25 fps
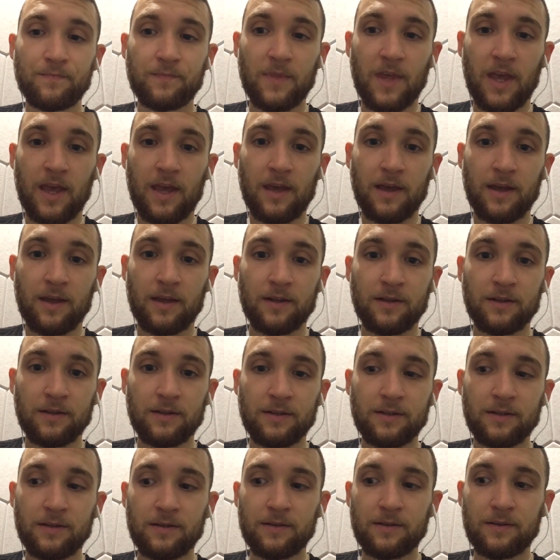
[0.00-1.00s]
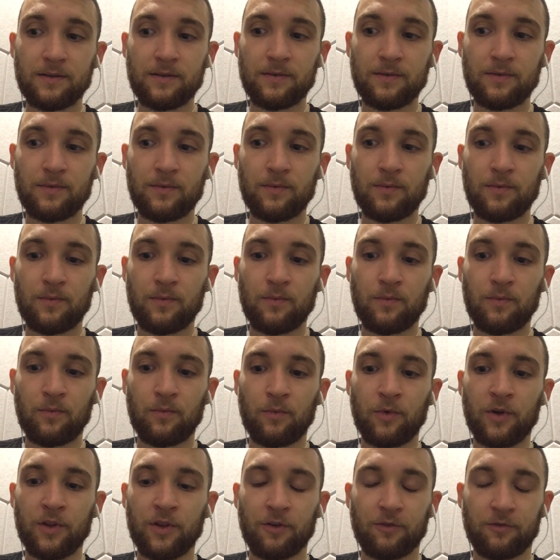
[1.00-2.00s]
And
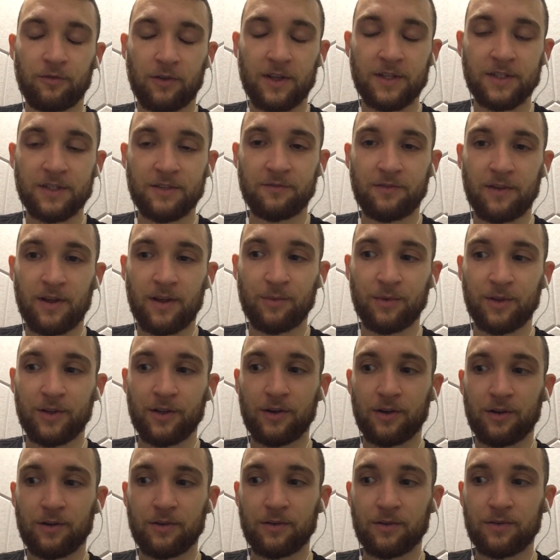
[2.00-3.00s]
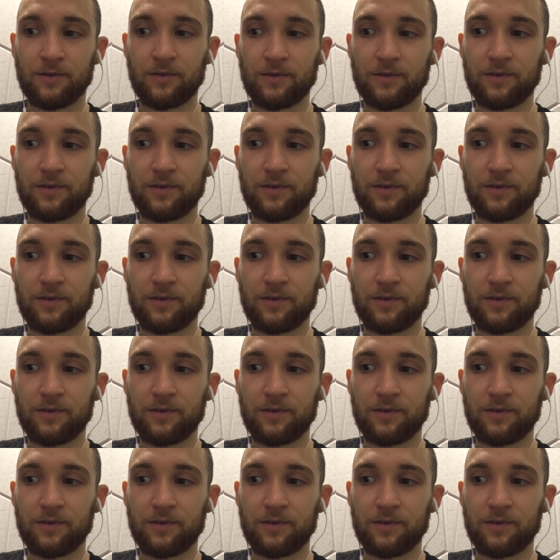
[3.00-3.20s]
when your friends and family are